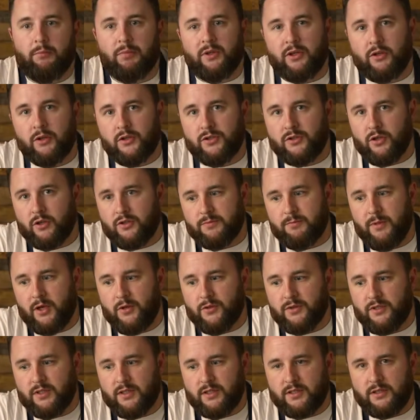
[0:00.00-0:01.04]
Because
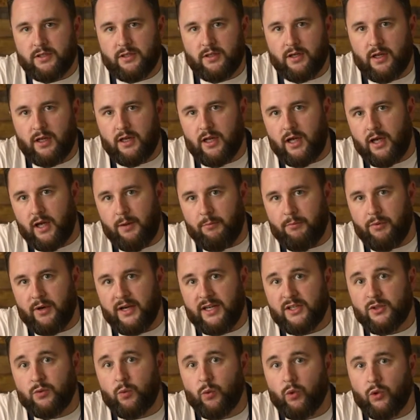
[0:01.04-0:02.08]
osmosis
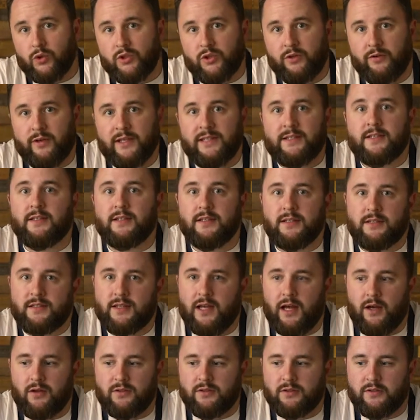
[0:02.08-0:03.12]
brings water into the
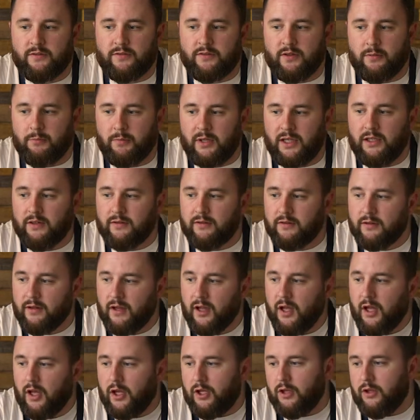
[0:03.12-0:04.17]
cells of the meat,
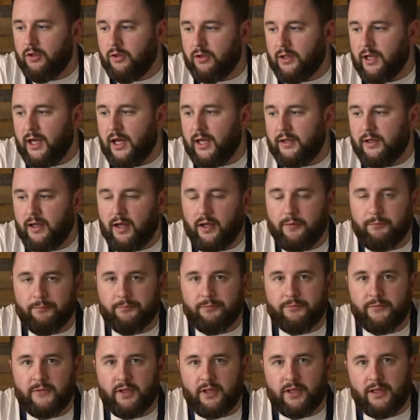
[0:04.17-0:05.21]
you can
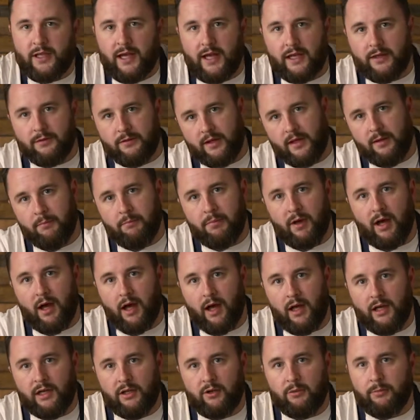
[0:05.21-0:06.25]

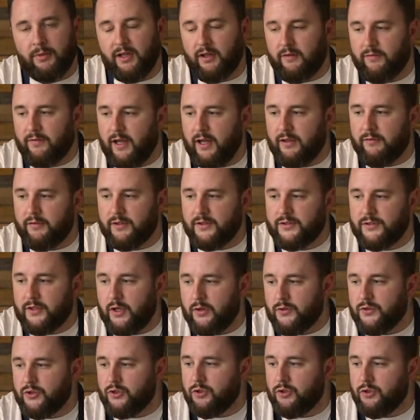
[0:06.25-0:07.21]
impart a little bit of flavour. So